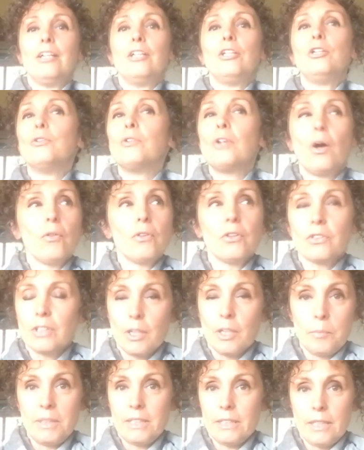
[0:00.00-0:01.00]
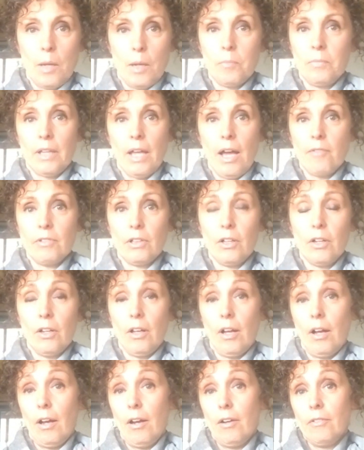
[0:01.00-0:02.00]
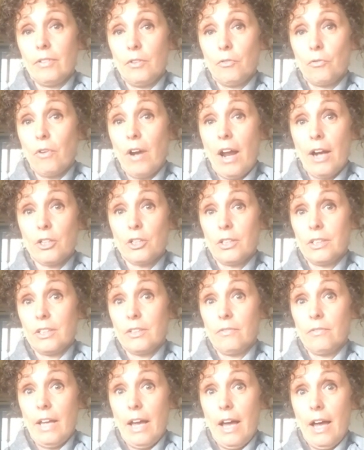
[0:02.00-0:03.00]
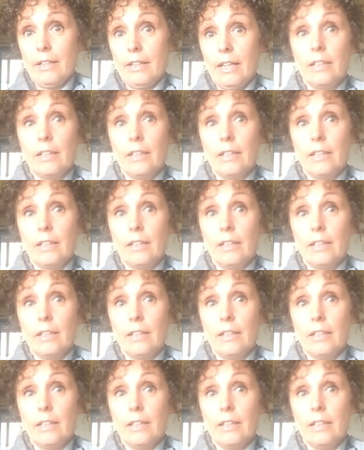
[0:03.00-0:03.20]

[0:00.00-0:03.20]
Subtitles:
there's going to be some level of infractions of that.